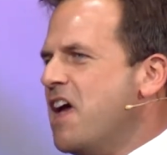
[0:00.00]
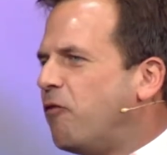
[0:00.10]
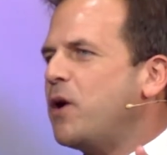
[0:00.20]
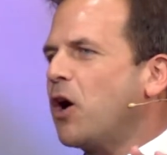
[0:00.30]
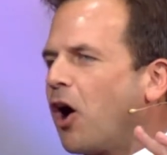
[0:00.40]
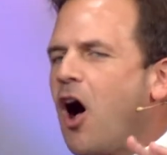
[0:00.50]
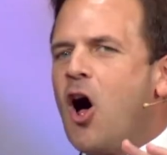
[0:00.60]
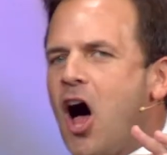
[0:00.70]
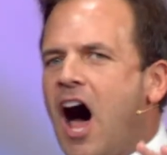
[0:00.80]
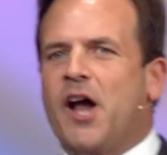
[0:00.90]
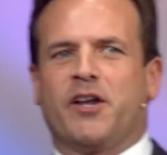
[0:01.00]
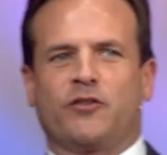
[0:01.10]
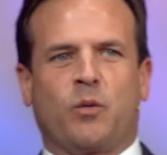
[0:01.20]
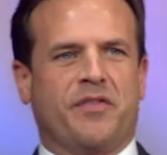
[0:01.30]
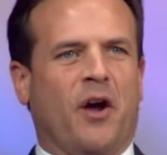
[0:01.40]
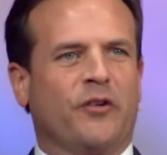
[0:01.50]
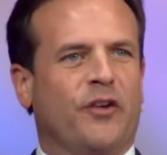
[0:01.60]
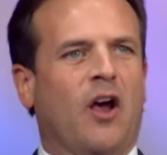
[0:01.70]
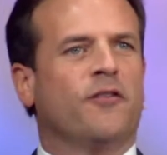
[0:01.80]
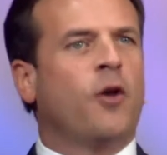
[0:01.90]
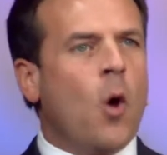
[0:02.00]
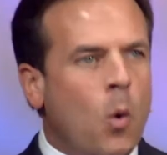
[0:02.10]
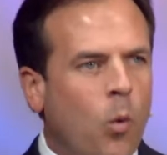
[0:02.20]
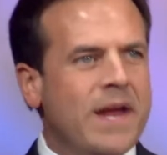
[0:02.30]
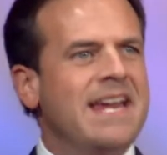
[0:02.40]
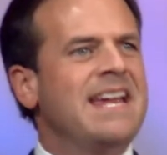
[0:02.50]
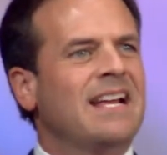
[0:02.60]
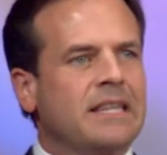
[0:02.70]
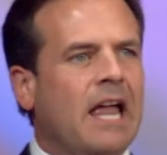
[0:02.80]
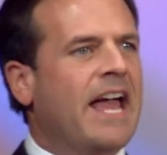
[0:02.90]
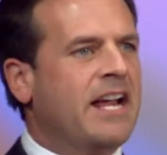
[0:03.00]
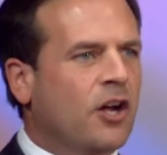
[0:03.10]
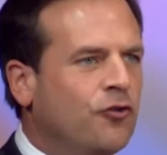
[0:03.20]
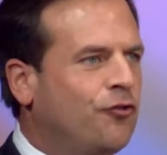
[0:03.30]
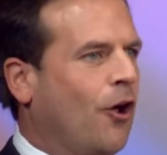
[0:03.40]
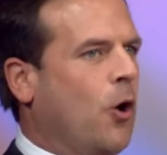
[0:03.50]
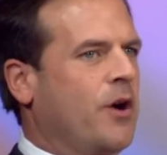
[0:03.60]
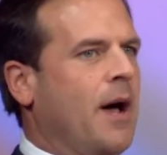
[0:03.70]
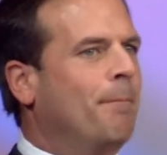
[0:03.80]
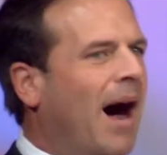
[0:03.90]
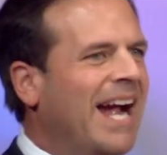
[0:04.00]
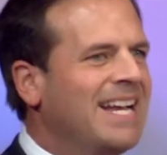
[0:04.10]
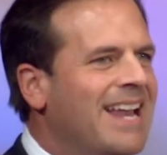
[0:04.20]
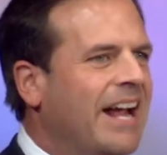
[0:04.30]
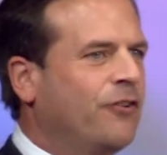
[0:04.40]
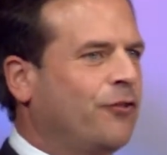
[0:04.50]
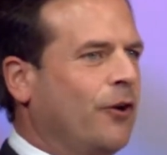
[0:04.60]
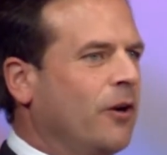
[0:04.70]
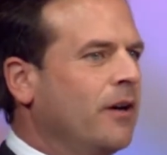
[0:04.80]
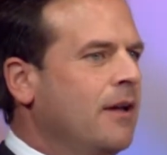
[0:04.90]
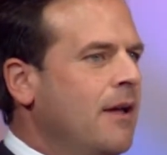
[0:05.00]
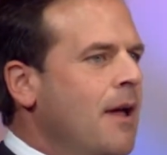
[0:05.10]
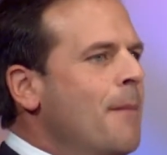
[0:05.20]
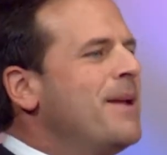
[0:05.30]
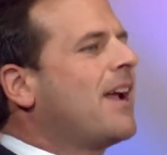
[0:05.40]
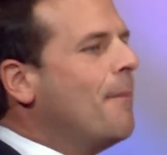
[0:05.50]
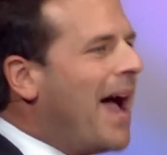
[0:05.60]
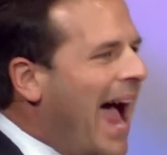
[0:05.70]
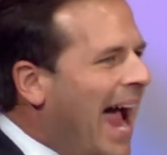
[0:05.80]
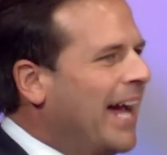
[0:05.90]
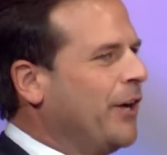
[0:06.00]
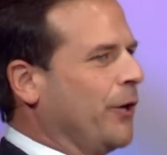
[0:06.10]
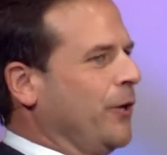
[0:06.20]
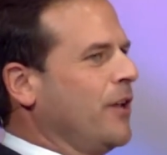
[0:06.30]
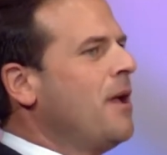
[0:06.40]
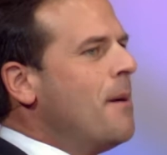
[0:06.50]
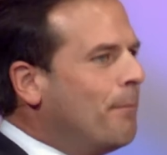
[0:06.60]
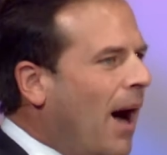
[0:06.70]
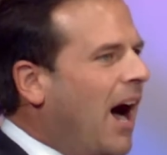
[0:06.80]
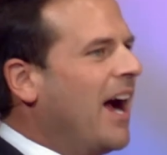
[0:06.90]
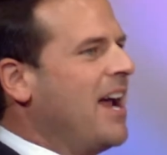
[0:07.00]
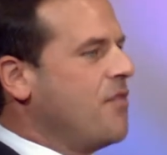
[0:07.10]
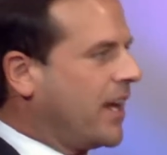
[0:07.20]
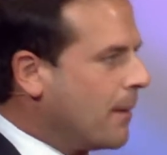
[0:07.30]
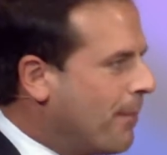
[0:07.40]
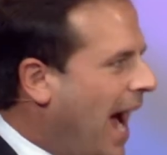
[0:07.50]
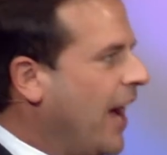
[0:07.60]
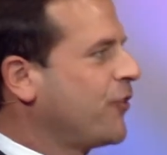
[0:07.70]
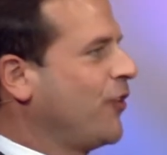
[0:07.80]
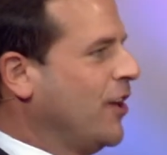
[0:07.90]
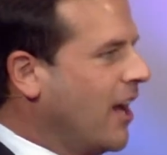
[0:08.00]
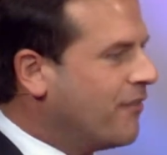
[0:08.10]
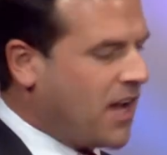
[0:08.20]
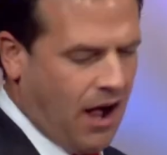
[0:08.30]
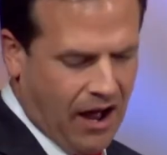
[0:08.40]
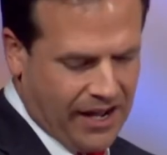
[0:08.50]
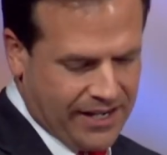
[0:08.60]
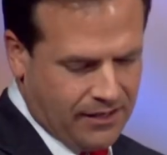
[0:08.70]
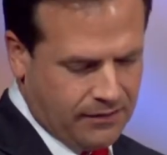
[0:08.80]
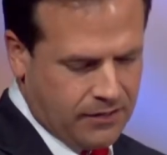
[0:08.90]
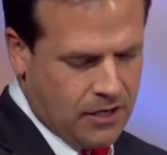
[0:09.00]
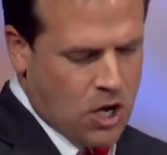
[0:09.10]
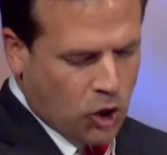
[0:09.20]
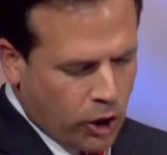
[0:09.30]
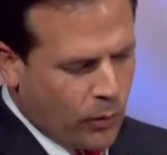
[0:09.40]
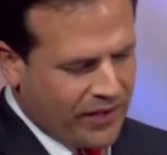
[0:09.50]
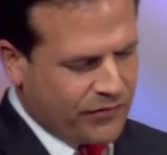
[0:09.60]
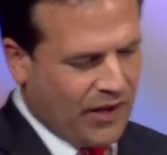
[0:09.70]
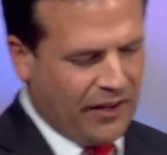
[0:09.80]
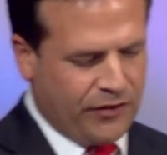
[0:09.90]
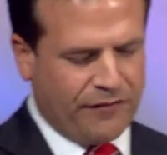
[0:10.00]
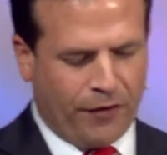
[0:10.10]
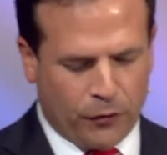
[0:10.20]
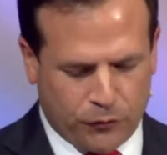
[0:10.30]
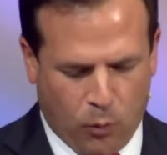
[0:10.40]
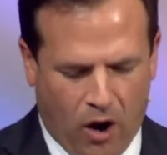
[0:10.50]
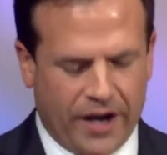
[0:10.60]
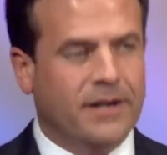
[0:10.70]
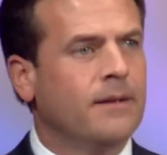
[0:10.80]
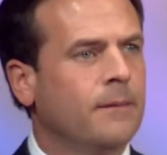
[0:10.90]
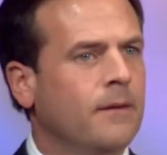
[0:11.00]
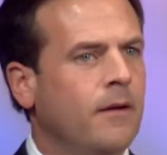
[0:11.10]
If we are all honest with ourselves, we, like Jonah by nature, become angered by the compassion of God. Look what it says in verse 1.